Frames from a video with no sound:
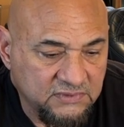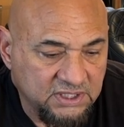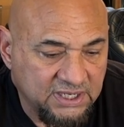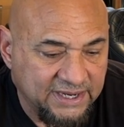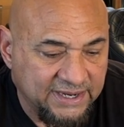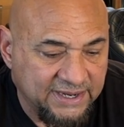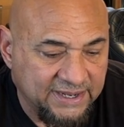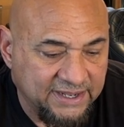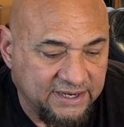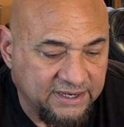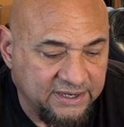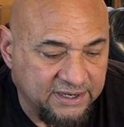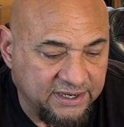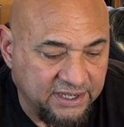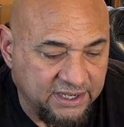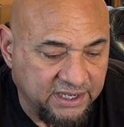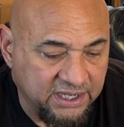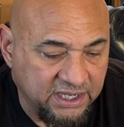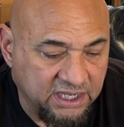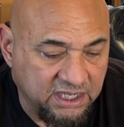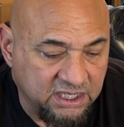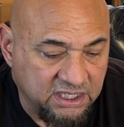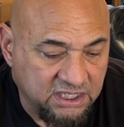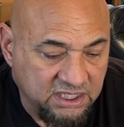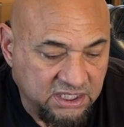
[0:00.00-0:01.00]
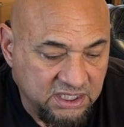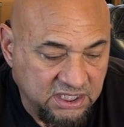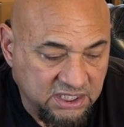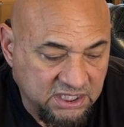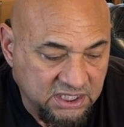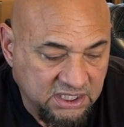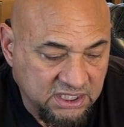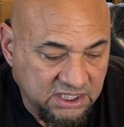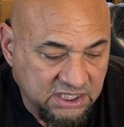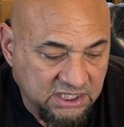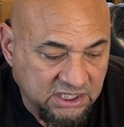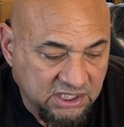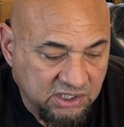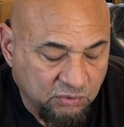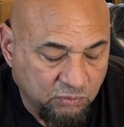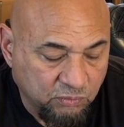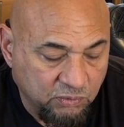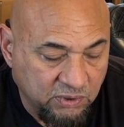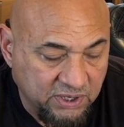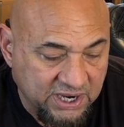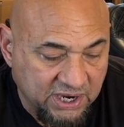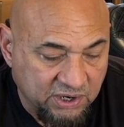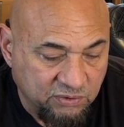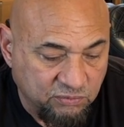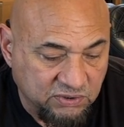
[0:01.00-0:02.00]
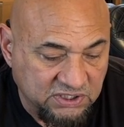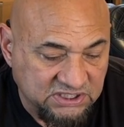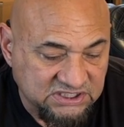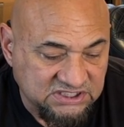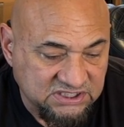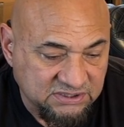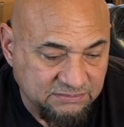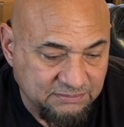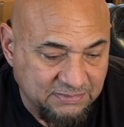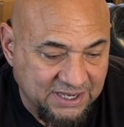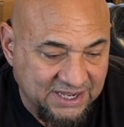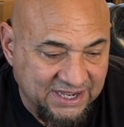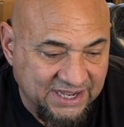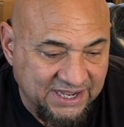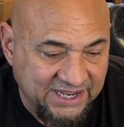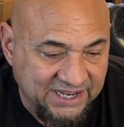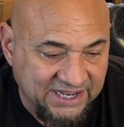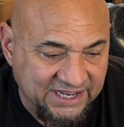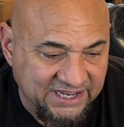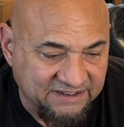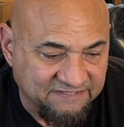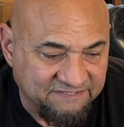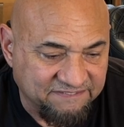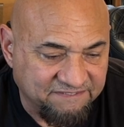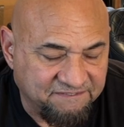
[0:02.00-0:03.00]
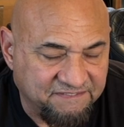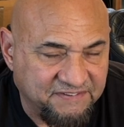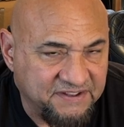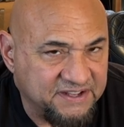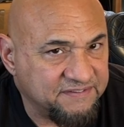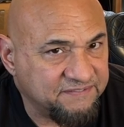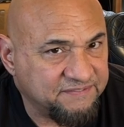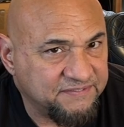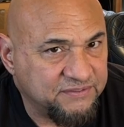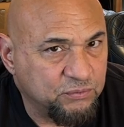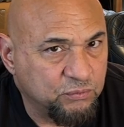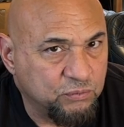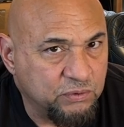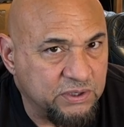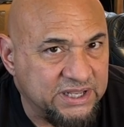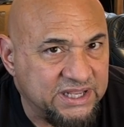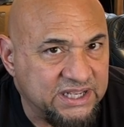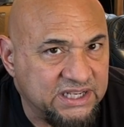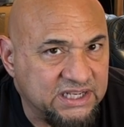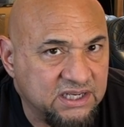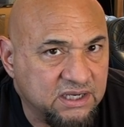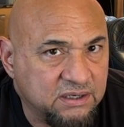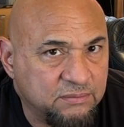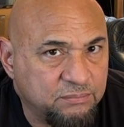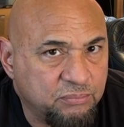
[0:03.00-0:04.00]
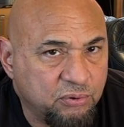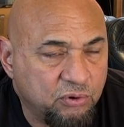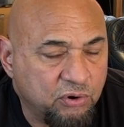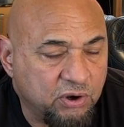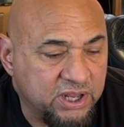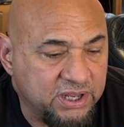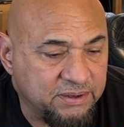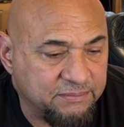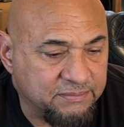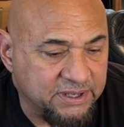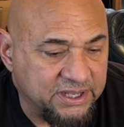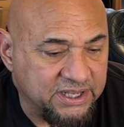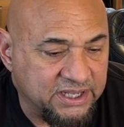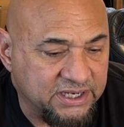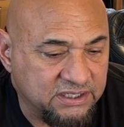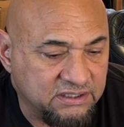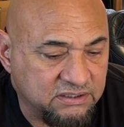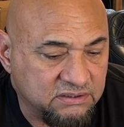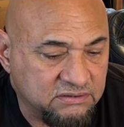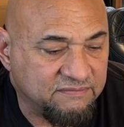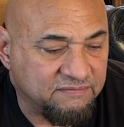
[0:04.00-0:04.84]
And when I went to my fifth week appointment,